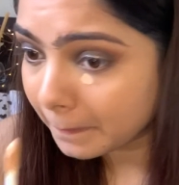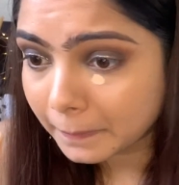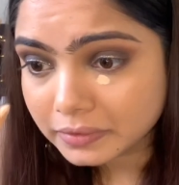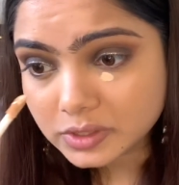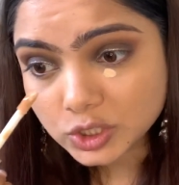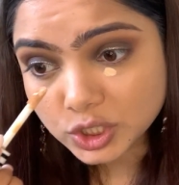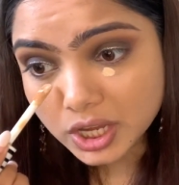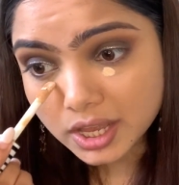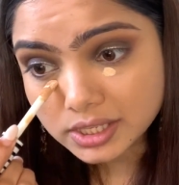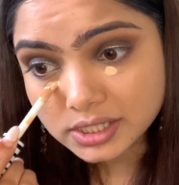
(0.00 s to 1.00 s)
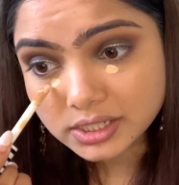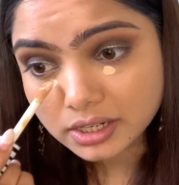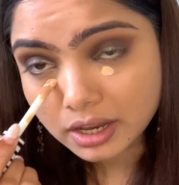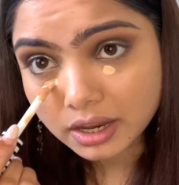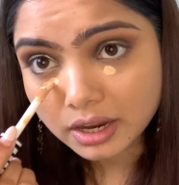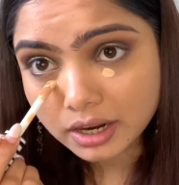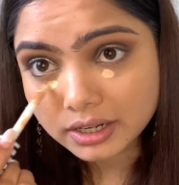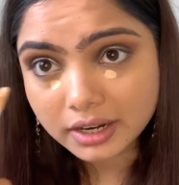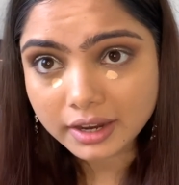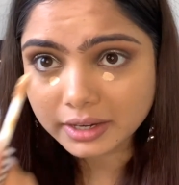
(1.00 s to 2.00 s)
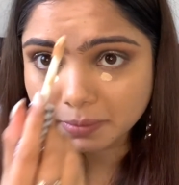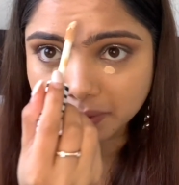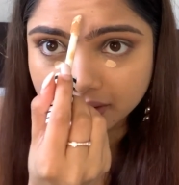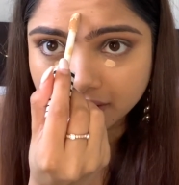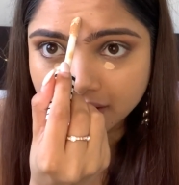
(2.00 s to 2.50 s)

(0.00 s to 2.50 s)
So just a tiny bit.